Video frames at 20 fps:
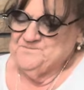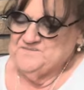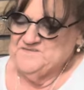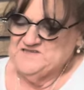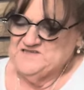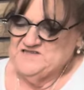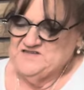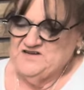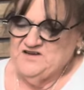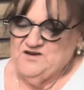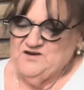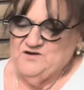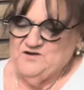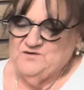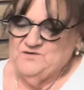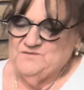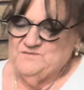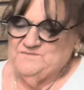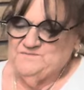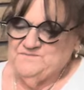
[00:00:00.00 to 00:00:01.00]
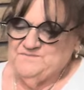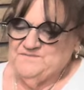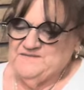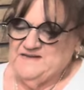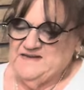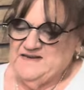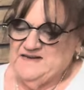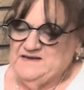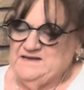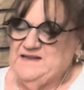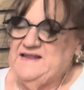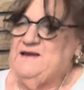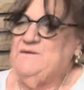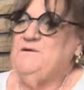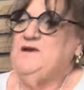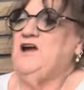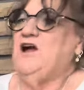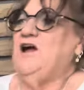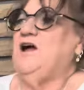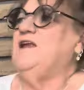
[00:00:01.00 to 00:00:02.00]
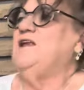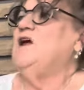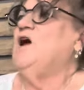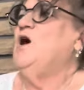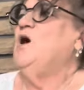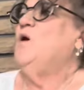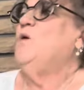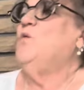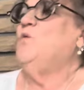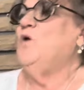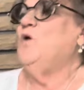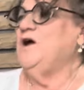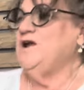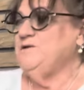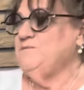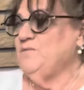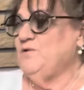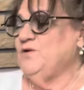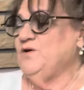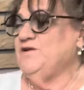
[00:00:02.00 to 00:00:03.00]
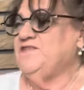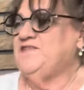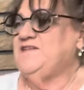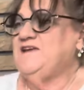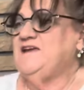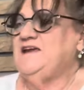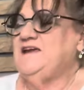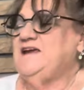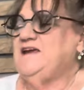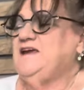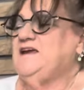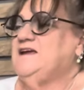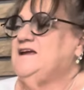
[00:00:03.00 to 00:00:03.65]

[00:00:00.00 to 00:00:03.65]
So, and then we got one more thing.